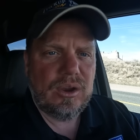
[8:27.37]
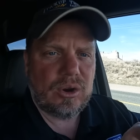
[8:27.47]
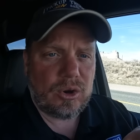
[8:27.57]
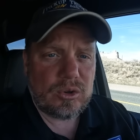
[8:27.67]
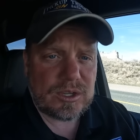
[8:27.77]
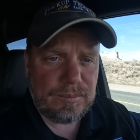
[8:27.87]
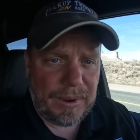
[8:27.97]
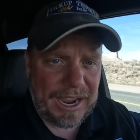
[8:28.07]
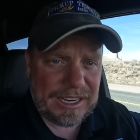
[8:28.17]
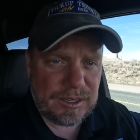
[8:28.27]
Gross
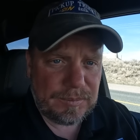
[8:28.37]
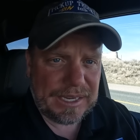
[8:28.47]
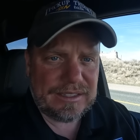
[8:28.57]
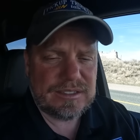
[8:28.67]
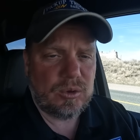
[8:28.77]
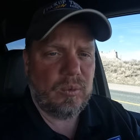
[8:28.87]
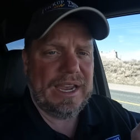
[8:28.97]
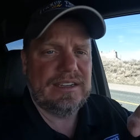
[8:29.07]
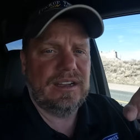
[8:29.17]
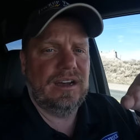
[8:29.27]
combined means the
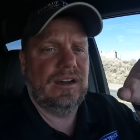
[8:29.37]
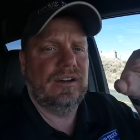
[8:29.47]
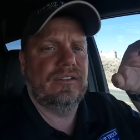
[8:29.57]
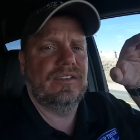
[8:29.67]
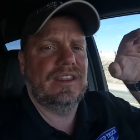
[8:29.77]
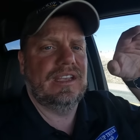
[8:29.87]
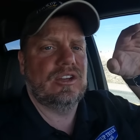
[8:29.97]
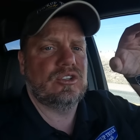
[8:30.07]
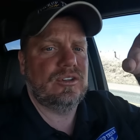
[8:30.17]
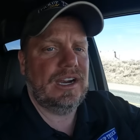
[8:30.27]
weight of
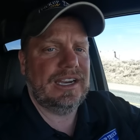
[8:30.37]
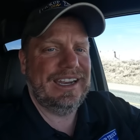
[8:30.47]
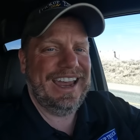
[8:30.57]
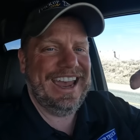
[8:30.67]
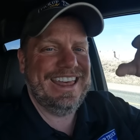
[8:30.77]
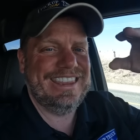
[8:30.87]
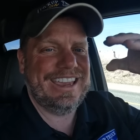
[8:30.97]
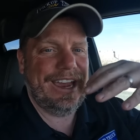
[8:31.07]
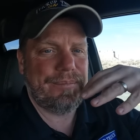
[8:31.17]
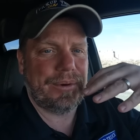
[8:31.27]
the truck and the
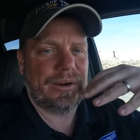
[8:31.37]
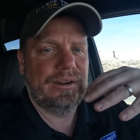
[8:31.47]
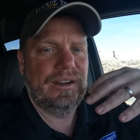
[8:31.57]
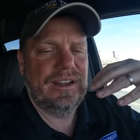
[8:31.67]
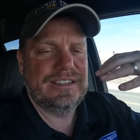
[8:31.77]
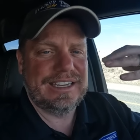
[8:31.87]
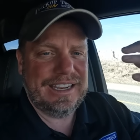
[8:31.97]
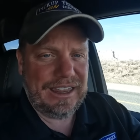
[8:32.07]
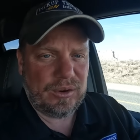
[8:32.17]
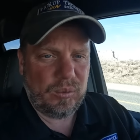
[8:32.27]
camper
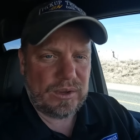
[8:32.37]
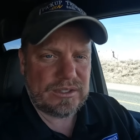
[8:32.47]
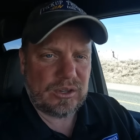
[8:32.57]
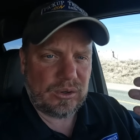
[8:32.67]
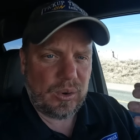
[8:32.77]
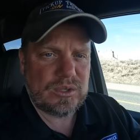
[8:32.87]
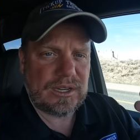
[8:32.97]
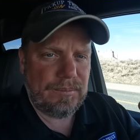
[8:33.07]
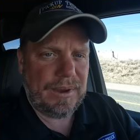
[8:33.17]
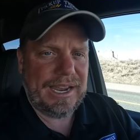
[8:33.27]
together. What's the gross
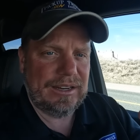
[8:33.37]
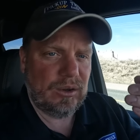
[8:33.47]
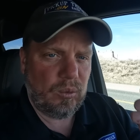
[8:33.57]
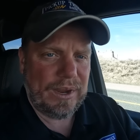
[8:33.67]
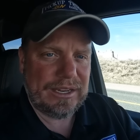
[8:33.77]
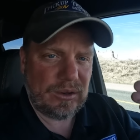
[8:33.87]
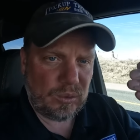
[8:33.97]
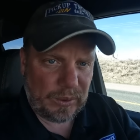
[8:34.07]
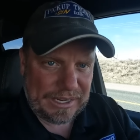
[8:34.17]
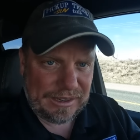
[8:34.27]
combined weight
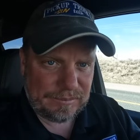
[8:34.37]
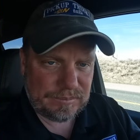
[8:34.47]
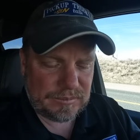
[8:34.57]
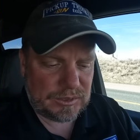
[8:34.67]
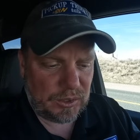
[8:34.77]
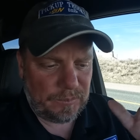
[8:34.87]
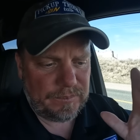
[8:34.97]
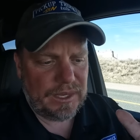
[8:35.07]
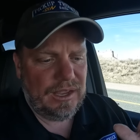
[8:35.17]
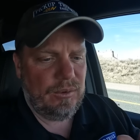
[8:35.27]
rating? So
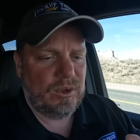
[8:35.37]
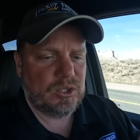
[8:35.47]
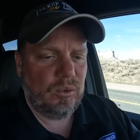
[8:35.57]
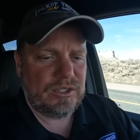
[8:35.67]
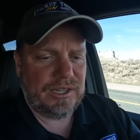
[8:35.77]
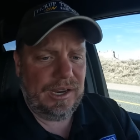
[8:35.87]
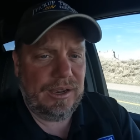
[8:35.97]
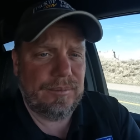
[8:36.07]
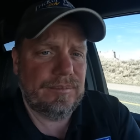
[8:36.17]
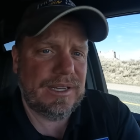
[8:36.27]
what's cool at
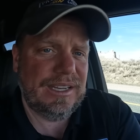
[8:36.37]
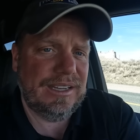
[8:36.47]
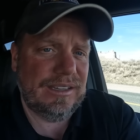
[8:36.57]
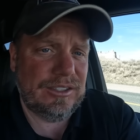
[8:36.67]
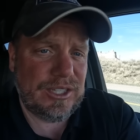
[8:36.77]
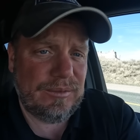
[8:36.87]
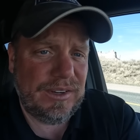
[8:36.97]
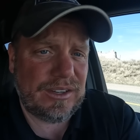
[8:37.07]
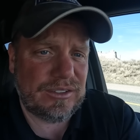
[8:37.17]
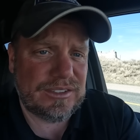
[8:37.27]
GM
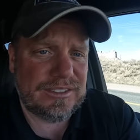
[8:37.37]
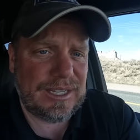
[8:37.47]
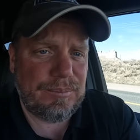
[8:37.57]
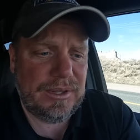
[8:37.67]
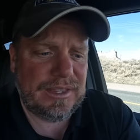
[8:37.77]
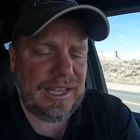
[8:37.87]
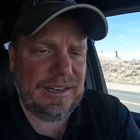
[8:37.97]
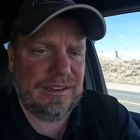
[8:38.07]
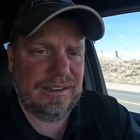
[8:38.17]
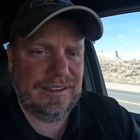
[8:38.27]
vehicles is they put
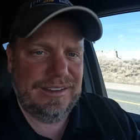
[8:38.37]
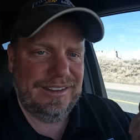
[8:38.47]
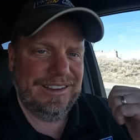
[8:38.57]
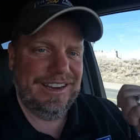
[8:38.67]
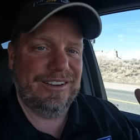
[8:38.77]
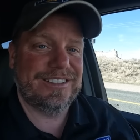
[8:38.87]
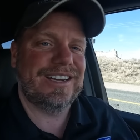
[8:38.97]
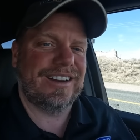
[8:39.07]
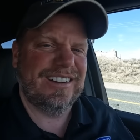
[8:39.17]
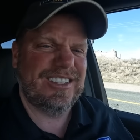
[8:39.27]
that here in a
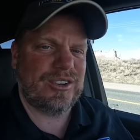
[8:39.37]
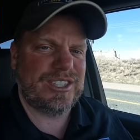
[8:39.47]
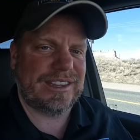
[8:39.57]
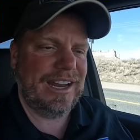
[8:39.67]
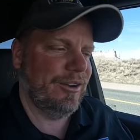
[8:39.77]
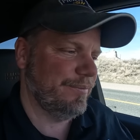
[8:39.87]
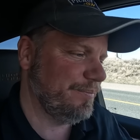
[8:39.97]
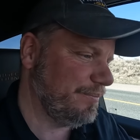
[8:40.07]
sticker. Let's go check that out.